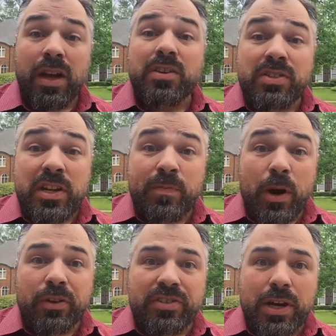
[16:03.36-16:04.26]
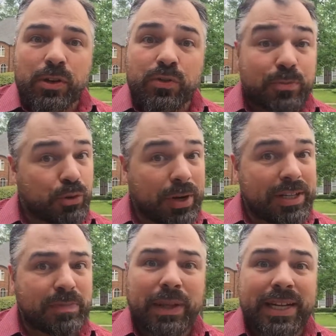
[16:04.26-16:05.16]
Steve Martin's house from
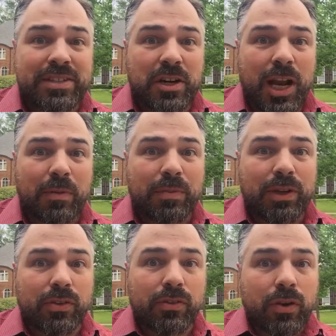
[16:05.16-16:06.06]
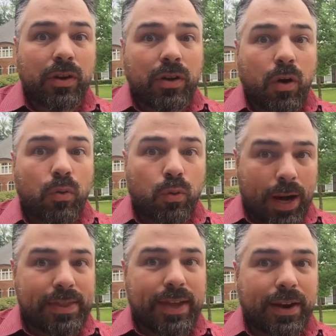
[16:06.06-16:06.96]
Trains, Planes, and Automobiles.
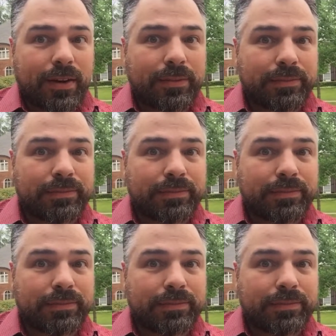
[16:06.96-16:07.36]
Right there.